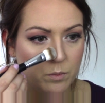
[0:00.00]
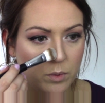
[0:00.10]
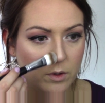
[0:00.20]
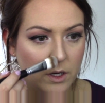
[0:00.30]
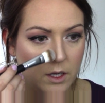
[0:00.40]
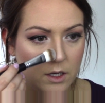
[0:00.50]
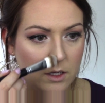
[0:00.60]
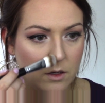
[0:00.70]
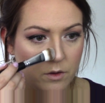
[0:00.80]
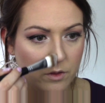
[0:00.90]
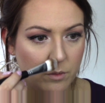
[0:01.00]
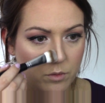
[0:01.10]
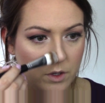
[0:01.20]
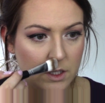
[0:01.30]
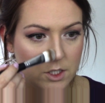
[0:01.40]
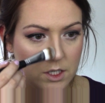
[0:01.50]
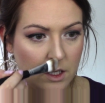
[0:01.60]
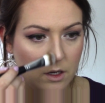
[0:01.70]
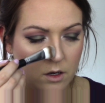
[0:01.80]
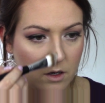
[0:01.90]
put it on the bridge
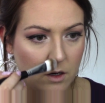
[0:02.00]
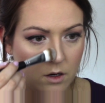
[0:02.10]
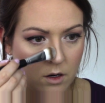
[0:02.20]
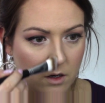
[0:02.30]
here,